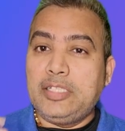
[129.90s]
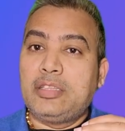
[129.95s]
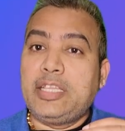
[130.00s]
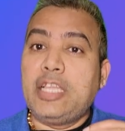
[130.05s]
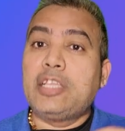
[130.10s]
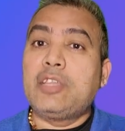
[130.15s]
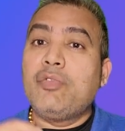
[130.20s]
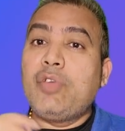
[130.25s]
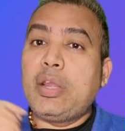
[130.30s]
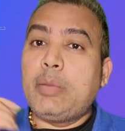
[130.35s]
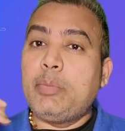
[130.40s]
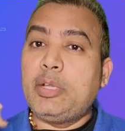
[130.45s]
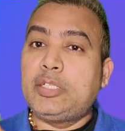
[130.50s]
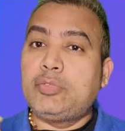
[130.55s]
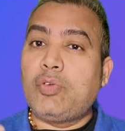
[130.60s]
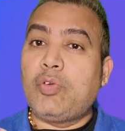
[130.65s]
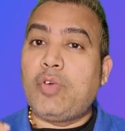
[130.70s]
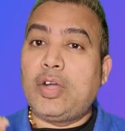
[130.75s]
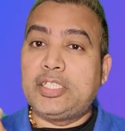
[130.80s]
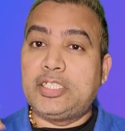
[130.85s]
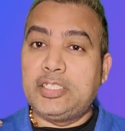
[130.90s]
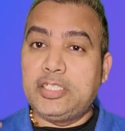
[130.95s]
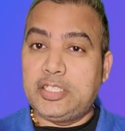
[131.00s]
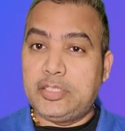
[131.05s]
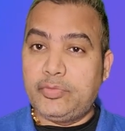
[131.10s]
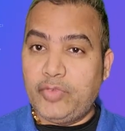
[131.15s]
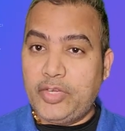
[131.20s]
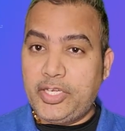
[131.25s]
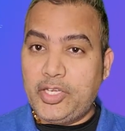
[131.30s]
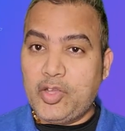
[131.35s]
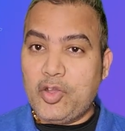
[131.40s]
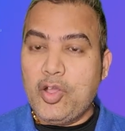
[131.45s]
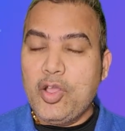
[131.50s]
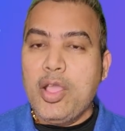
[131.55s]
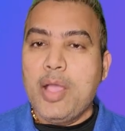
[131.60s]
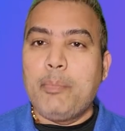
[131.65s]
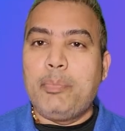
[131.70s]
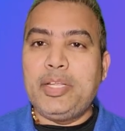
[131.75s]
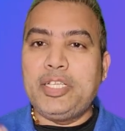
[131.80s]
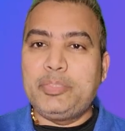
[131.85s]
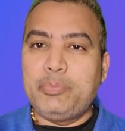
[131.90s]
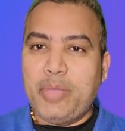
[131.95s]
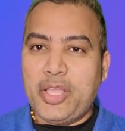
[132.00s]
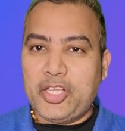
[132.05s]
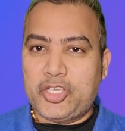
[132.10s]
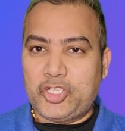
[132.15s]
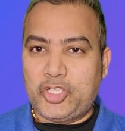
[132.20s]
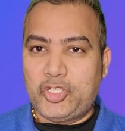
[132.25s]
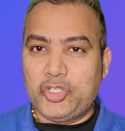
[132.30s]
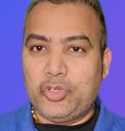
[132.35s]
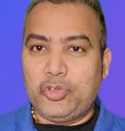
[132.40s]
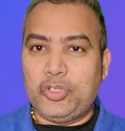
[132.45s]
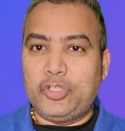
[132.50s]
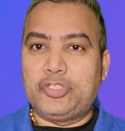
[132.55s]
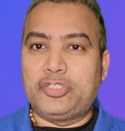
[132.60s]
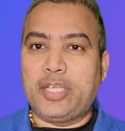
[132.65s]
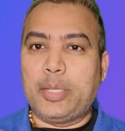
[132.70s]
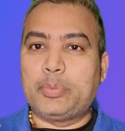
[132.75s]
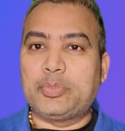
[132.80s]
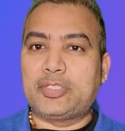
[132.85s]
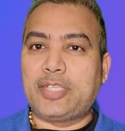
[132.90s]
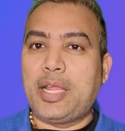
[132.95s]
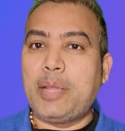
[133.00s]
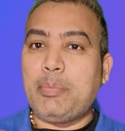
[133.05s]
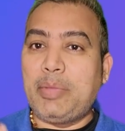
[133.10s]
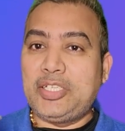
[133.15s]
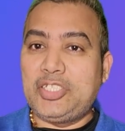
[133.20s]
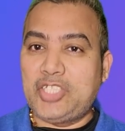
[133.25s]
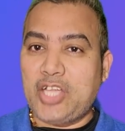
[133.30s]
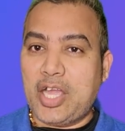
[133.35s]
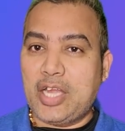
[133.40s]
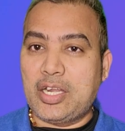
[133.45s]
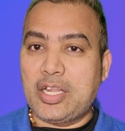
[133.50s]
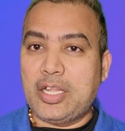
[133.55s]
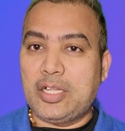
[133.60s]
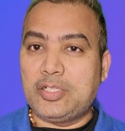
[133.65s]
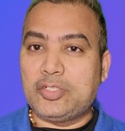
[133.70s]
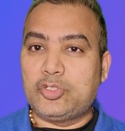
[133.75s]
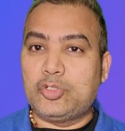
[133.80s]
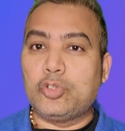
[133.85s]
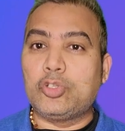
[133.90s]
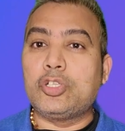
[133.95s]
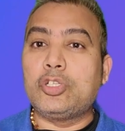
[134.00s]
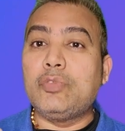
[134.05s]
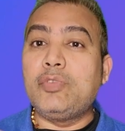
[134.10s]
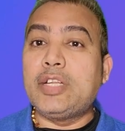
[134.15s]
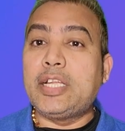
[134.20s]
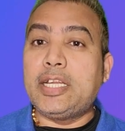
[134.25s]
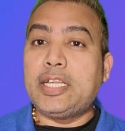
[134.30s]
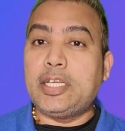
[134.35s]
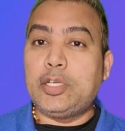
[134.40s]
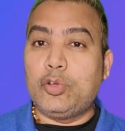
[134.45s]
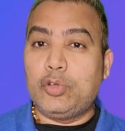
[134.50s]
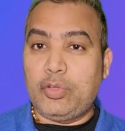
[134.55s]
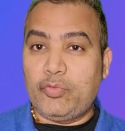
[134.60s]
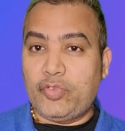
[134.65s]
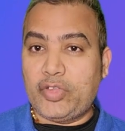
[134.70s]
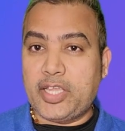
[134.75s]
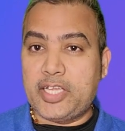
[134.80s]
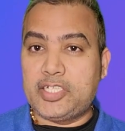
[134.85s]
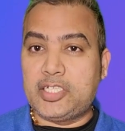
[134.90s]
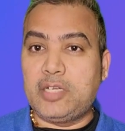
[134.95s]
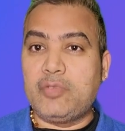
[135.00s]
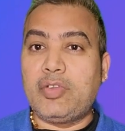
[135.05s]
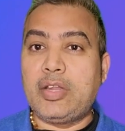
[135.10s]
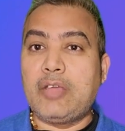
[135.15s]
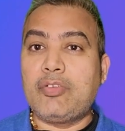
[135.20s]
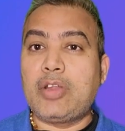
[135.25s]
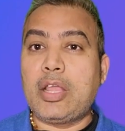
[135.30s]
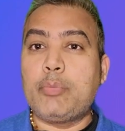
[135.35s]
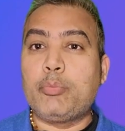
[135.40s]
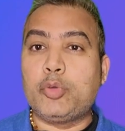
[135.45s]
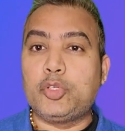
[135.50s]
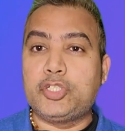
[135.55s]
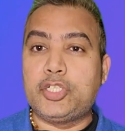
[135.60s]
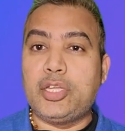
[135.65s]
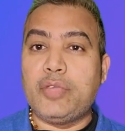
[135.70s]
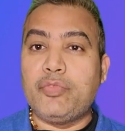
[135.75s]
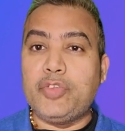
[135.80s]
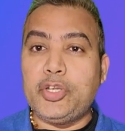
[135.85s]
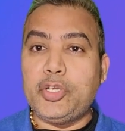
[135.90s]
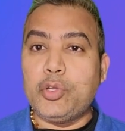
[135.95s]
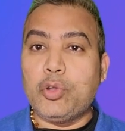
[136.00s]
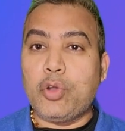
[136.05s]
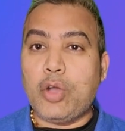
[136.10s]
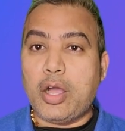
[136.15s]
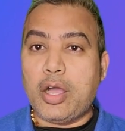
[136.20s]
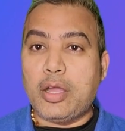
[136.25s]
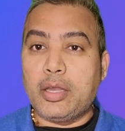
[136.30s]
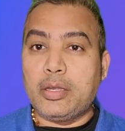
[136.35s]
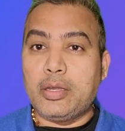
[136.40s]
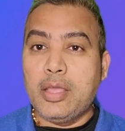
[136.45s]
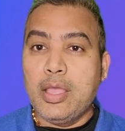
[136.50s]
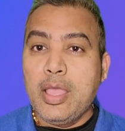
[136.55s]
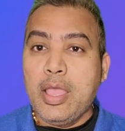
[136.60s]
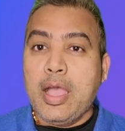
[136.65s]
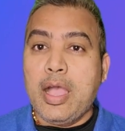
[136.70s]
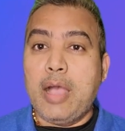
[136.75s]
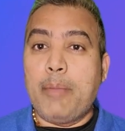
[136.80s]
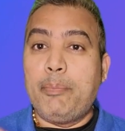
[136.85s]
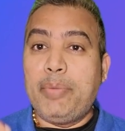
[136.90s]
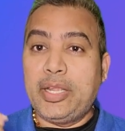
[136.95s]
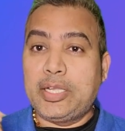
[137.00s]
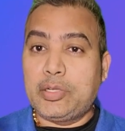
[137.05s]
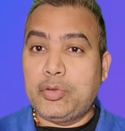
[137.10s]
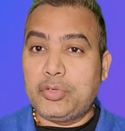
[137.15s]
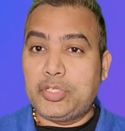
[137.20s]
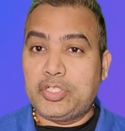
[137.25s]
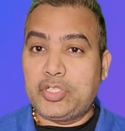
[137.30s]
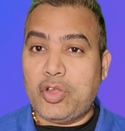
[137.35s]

Thank you very much for watching this video. Please make sure you subscribe my channel so that you will get a notification whenever I posted a video on breakout